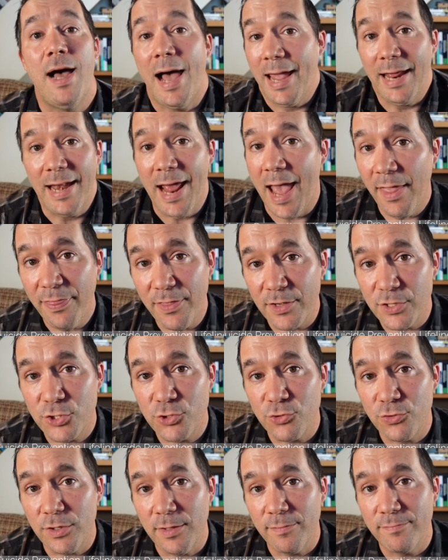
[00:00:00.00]
had had this
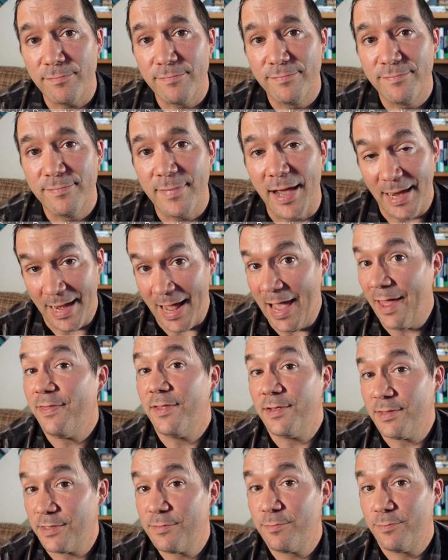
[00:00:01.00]
dream. I had had
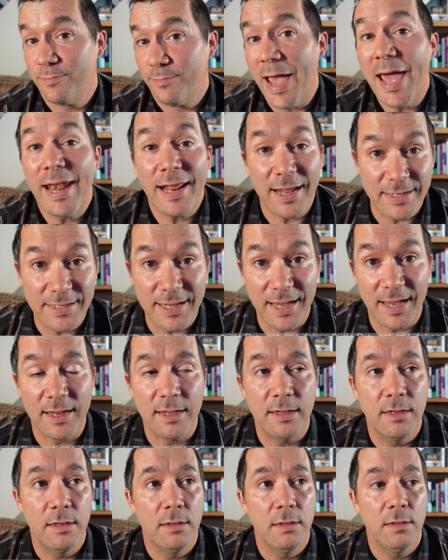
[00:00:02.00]
this panic
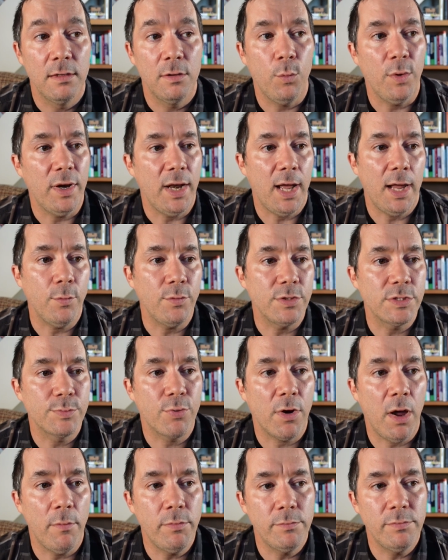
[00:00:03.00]
attack, when I was
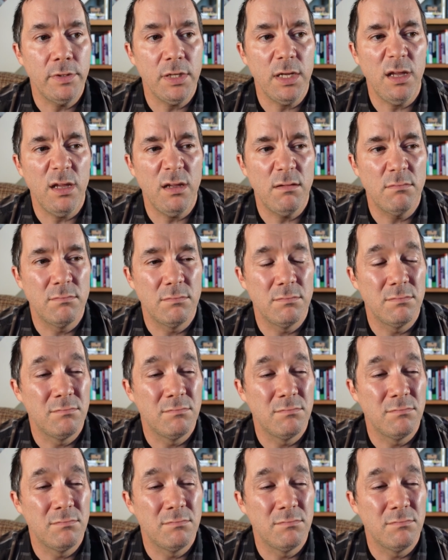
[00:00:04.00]
probably